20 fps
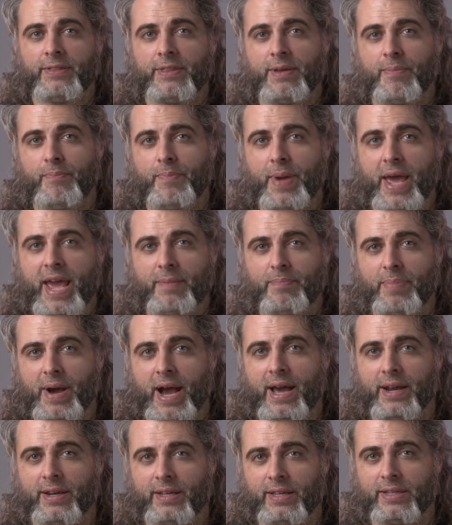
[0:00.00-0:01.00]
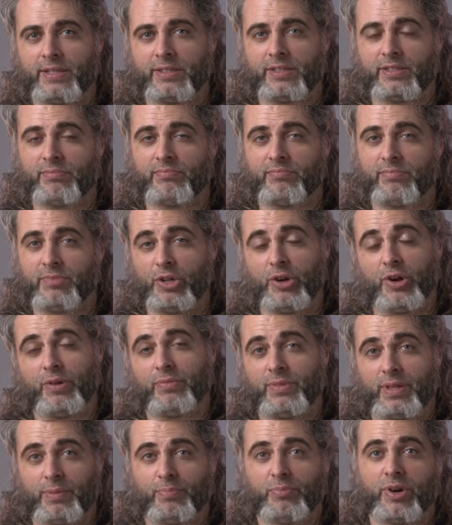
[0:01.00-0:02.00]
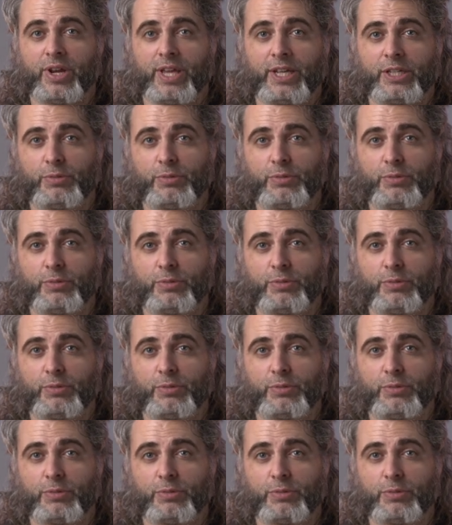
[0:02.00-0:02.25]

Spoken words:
The bad part is, you know, they're pretty